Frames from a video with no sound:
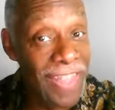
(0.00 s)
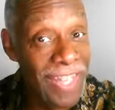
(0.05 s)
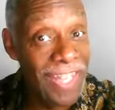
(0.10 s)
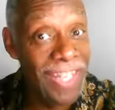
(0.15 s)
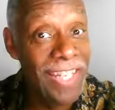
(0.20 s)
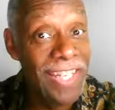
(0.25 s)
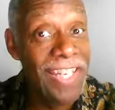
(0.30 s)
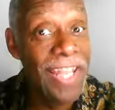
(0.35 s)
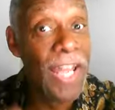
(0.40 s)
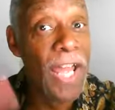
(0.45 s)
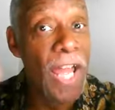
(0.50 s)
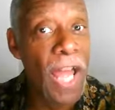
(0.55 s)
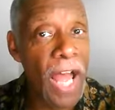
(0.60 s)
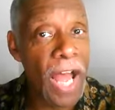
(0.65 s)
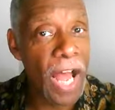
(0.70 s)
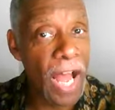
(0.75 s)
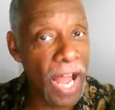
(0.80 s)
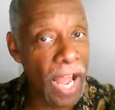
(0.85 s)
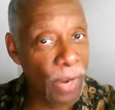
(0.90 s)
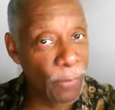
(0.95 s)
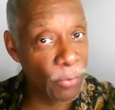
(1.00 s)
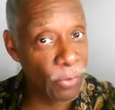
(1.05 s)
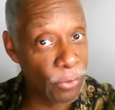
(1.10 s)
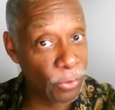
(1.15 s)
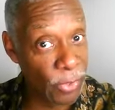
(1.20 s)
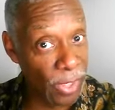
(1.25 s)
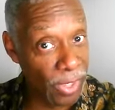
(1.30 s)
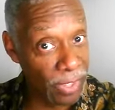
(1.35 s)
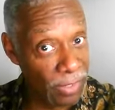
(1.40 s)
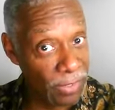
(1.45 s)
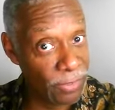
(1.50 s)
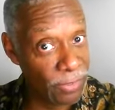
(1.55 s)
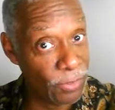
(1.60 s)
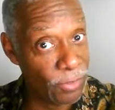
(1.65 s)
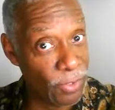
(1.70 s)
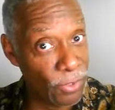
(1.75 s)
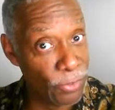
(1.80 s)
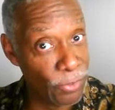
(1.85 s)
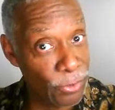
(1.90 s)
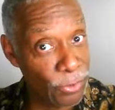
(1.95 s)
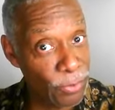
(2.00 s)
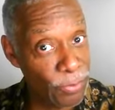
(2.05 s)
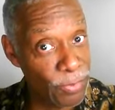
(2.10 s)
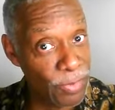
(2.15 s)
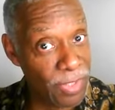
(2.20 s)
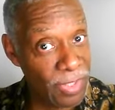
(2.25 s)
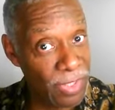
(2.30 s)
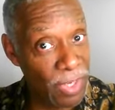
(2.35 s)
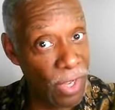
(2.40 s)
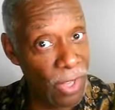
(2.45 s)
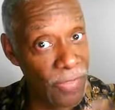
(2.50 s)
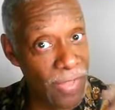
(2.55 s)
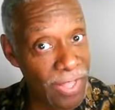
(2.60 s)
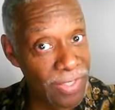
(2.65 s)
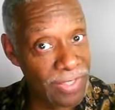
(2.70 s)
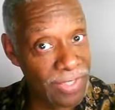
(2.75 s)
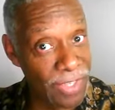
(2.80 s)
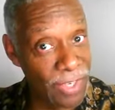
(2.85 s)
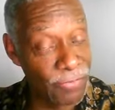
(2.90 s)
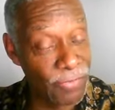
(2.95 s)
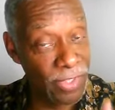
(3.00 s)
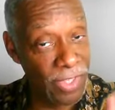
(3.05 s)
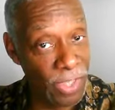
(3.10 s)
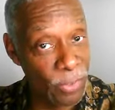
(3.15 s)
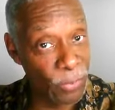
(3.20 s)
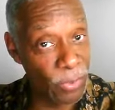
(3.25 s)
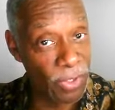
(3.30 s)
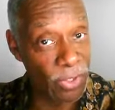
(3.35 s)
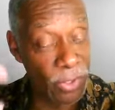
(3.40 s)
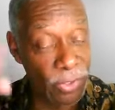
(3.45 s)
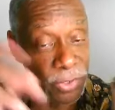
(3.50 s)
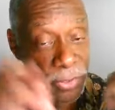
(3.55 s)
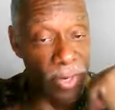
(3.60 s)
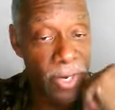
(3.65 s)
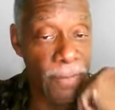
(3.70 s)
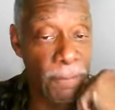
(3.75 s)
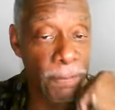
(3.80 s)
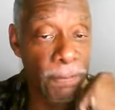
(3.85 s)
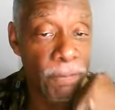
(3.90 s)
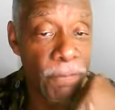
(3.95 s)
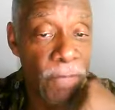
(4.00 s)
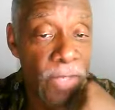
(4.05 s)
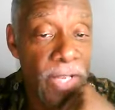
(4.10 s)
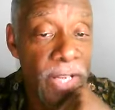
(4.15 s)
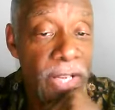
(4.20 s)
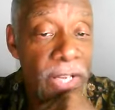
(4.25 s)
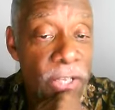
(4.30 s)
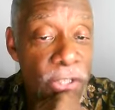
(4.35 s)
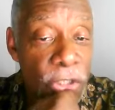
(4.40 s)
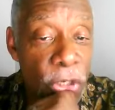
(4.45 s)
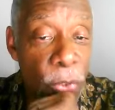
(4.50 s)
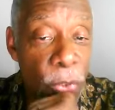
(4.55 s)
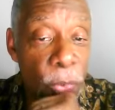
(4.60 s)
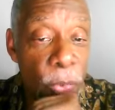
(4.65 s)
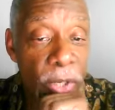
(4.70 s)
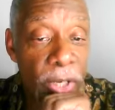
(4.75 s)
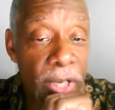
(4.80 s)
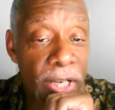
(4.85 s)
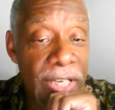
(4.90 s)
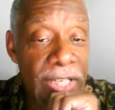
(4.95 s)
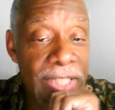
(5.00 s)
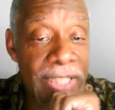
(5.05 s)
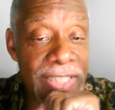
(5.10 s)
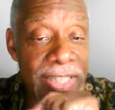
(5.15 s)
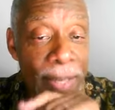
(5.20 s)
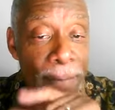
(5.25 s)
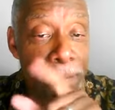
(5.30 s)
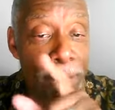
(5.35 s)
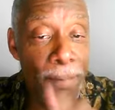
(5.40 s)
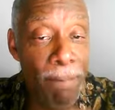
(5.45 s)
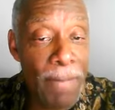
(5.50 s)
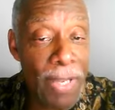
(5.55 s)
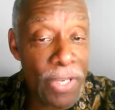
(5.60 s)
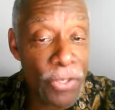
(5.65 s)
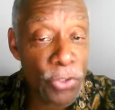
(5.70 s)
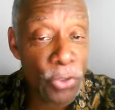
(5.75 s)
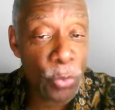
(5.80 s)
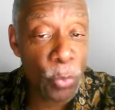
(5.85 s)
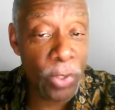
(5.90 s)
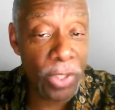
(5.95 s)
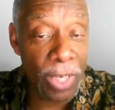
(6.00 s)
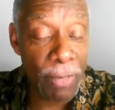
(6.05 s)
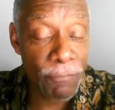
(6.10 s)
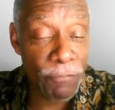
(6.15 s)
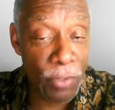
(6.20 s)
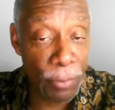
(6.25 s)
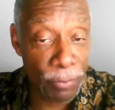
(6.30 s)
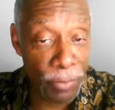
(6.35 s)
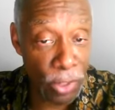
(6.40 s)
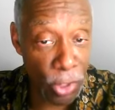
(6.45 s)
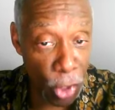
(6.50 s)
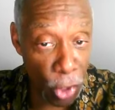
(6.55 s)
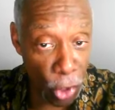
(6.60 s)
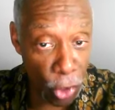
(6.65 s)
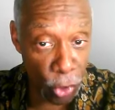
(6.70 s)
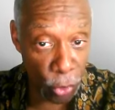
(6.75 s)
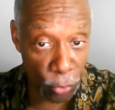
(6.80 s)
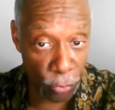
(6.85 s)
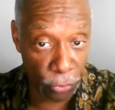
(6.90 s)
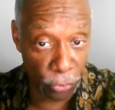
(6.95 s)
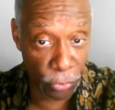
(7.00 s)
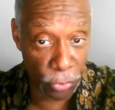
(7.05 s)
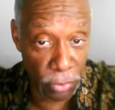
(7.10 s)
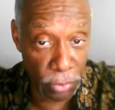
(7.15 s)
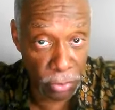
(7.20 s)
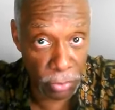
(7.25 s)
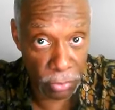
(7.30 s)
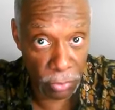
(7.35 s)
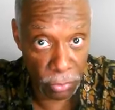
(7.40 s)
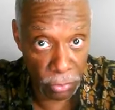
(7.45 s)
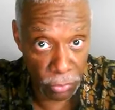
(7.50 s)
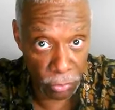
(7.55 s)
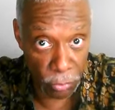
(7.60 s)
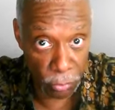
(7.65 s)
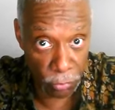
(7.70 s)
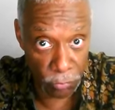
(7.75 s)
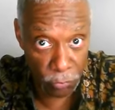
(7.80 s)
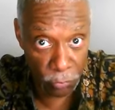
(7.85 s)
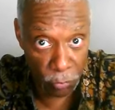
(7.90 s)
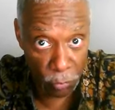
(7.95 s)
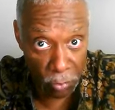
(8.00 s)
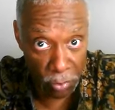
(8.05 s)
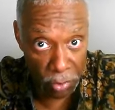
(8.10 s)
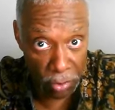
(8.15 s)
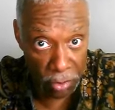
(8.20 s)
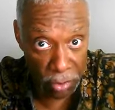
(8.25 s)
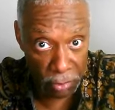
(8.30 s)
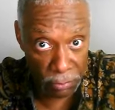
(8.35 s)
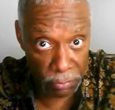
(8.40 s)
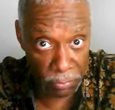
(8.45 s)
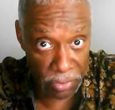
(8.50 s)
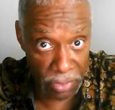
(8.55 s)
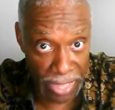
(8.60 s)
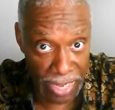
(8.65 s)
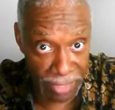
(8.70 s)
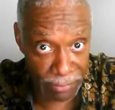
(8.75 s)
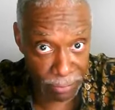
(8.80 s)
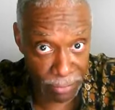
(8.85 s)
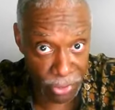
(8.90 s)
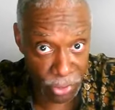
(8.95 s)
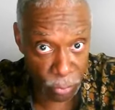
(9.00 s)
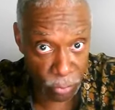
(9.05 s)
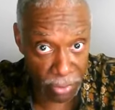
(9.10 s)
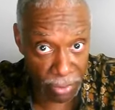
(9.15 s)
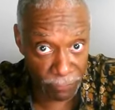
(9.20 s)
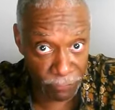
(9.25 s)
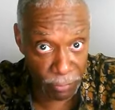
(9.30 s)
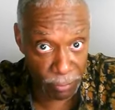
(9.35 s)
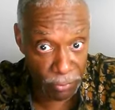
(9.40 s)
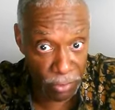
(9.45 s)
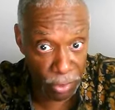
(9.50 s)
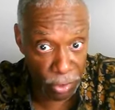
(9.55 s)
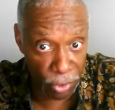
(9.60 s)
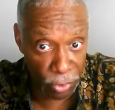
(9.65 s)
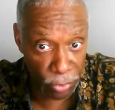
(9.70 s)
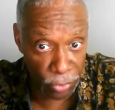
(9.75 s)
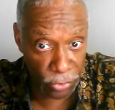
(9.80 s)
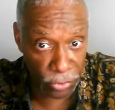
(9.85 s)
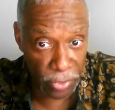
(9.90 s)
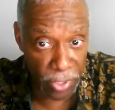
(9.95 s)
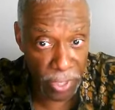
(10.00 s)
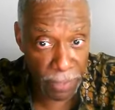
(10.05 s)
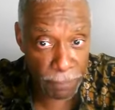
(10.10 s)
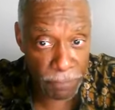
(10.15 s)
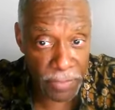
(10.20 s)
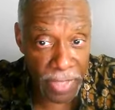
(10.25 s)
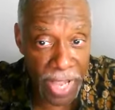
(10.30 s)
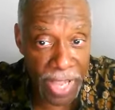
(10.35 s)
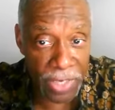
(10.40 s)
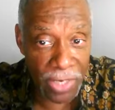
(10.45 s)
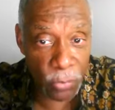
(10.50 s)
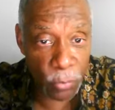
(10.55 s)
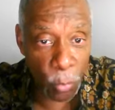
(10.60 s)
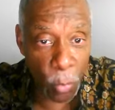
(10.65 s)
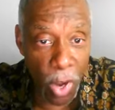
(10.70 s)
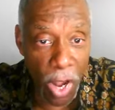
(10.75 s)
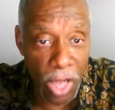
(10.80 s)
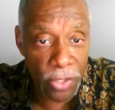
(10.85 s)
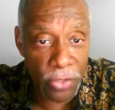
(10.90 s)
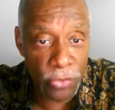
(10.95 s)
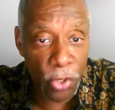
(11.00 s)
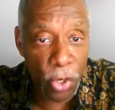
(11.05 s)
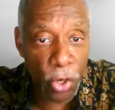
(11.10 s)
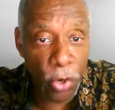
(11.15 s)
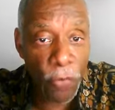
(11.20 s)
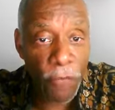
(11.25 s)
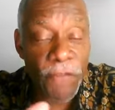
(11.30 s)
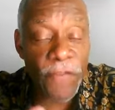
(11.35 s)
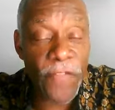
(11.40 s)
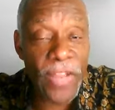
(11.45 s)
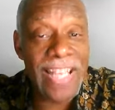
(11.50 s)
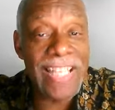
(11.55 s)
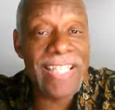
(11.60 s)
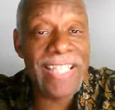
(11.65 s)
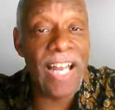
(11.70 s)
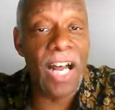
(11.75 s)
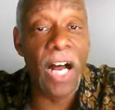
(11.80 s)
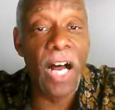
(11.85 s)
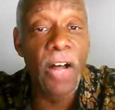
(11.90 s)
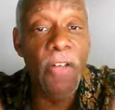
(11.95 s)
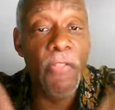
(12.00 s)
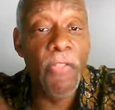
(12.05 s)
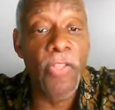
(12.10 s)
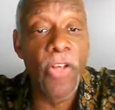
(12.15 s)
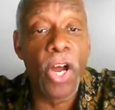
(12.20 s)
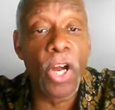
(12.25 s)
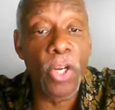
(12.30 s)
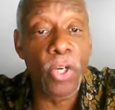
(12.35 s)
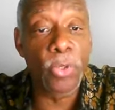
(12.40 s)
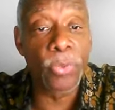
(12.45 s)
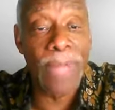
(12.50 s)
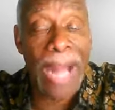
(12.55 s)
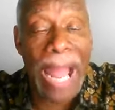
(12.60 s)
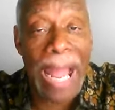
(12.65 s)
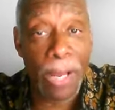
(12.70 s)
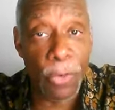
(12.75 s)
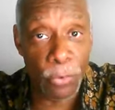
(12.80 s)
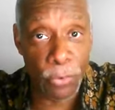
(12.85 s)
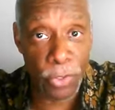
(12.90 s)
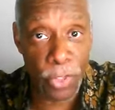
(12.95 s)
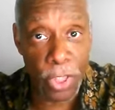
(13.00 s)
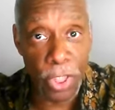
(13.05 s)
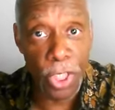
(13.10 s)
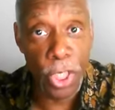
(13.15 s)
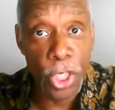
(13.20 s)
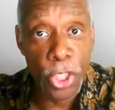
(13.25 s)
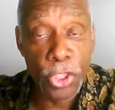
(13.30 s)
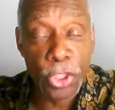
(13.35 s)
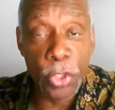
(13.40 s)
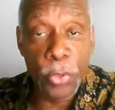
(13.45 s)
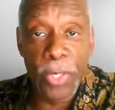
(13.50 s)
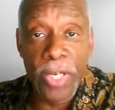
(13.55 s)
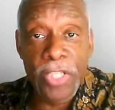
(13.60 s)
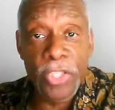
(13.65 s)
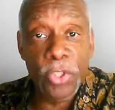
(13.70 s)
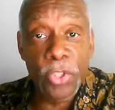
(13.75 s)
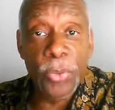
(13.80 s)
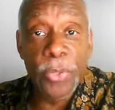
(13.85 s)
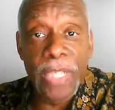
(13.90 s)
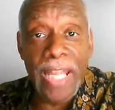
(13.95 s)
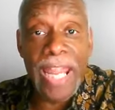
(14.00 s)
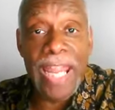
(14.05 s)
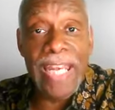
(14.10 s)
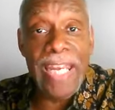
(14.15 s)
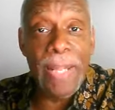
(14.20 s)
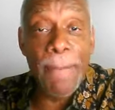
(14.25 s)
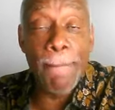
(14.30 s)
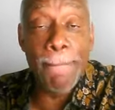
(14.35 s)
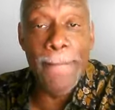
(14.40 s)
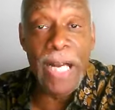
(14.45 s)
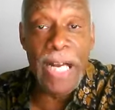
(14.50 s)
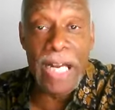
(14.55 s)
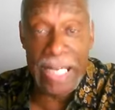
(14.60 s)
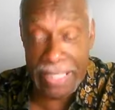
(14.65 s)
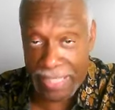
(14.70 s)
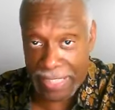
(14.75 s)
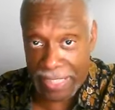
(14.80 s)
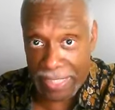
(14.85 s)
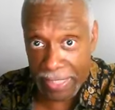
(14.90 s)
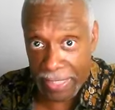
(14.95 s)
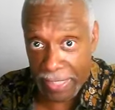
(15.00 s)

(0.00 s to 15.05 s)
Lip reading: then I will create the herbs and all that stuff, and he will till the ground. So it says a mist went up from the earth. So a little light mist went up from the earth, and it watered the whole face of the ground. So it's creating mud,